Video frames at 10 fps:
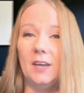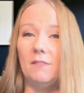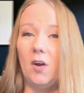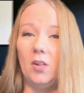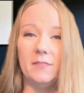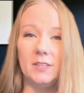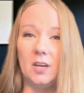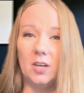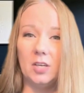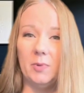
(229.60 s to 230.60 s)
of all of the
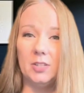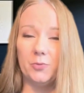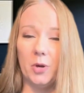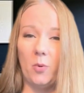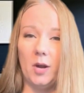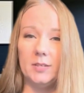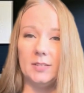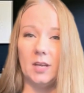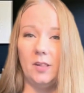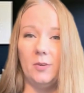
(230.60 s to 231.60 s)
documents required
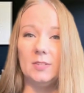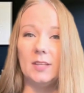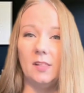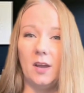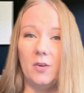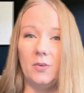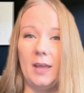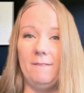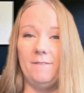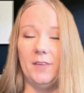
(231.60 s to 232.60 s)
to close the loan
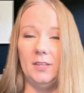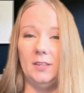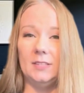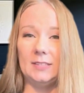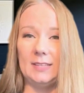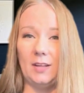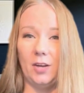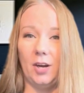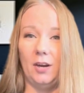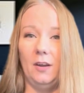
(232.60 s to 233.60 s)
and fund the
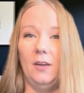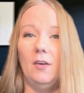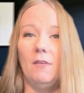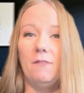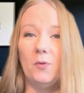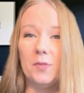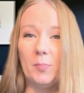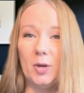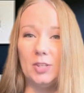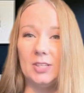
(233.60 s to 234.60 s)
seller for the
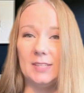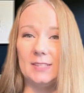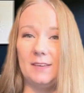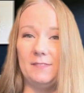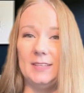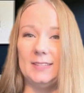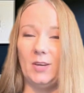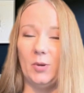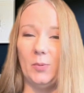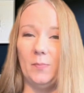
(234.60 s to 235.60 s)
purchase of this
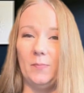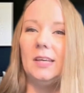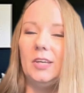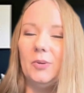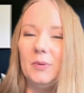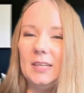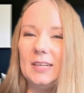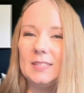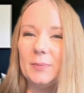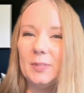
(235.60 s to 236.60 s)
home. You're really
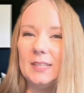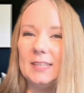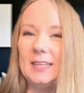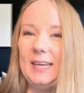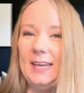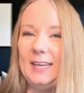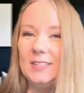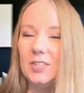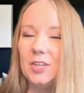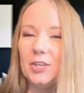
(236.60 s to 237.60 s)
not supposed to get the
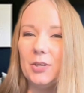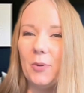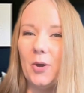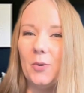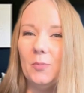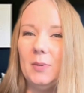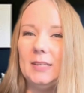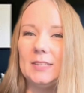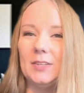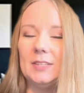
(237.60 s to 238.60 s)
keys to your new home
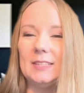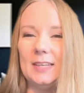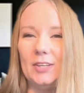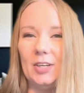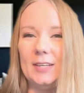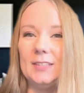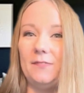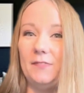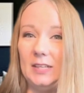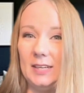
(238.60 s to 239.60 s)
until the seller is
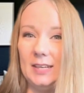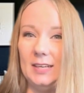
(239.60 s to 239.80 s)
funded.